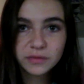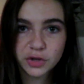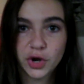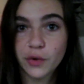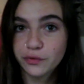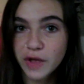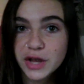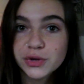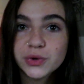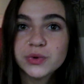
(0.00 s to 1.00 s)
you know,
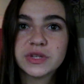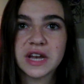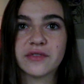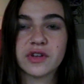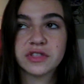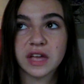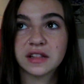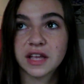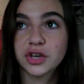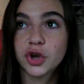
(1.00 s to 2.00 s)
fake news and everything.
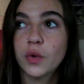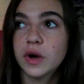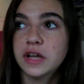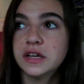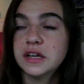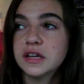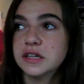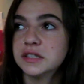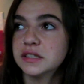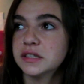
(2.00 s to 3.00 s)
Like no one,
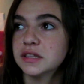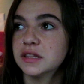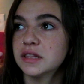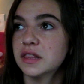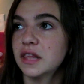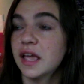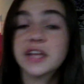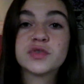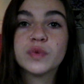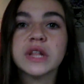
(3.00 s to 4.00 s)

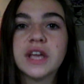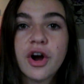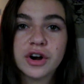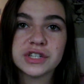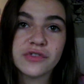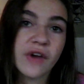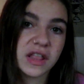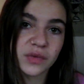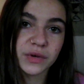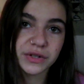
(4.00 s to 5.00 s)
it's really hard to find
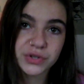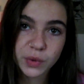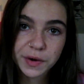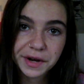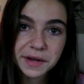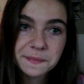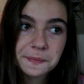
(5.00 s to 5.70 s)
the real story.